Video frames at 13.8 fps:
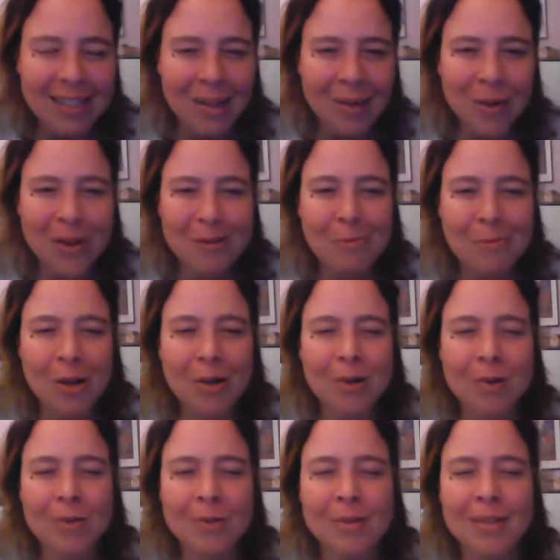through your
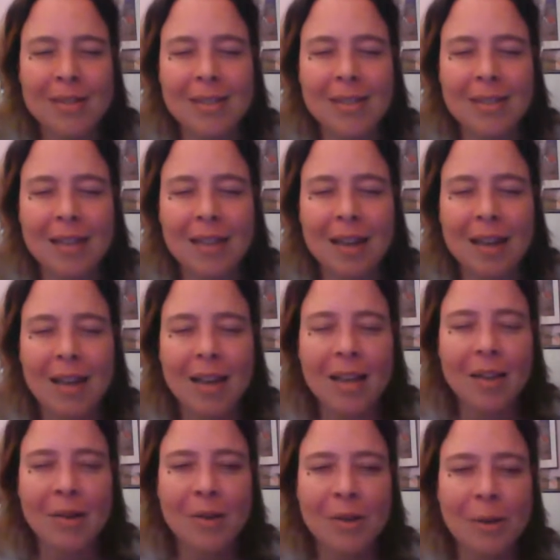bones,
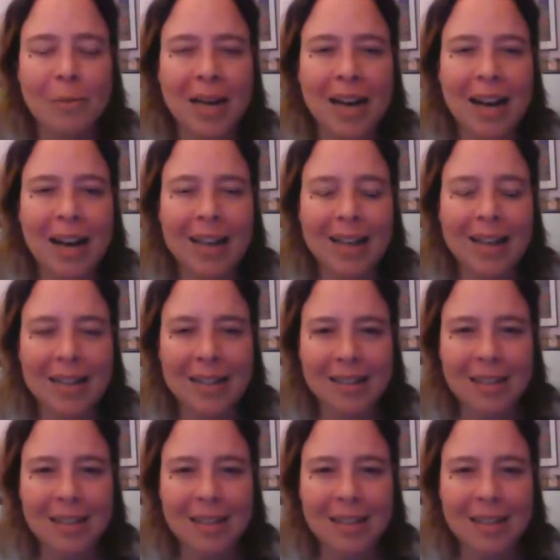through your back,